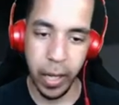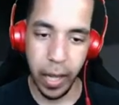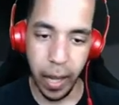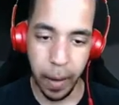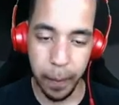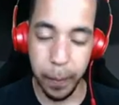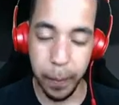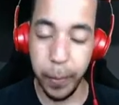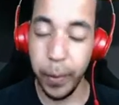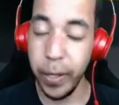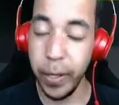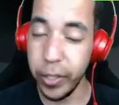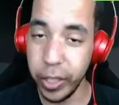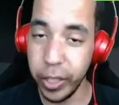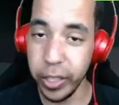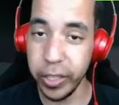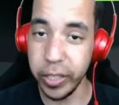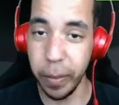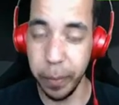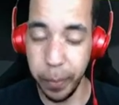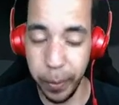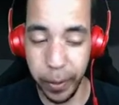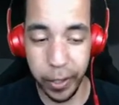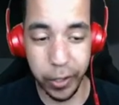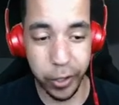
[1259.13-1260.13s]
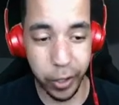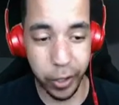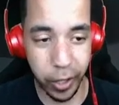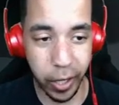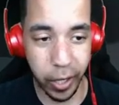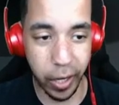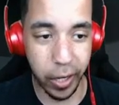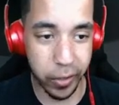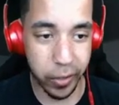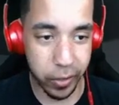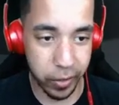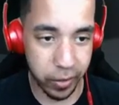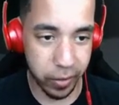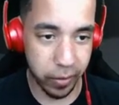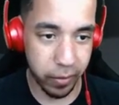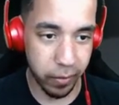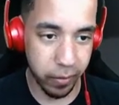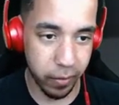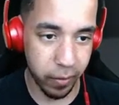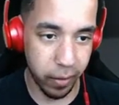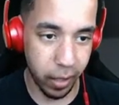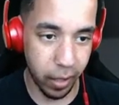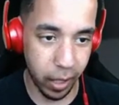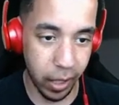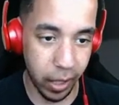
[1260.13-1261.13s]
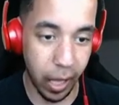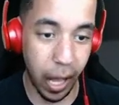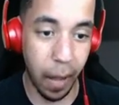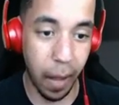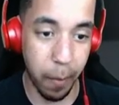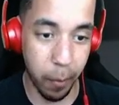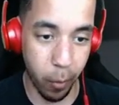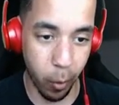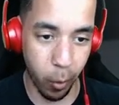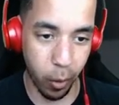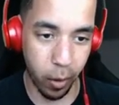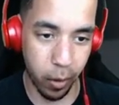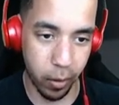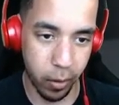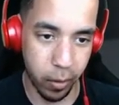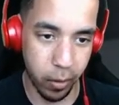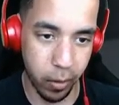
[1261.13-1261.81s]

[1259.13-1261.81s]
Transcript: I'm pretty because I'm pretty sure there's a lot more.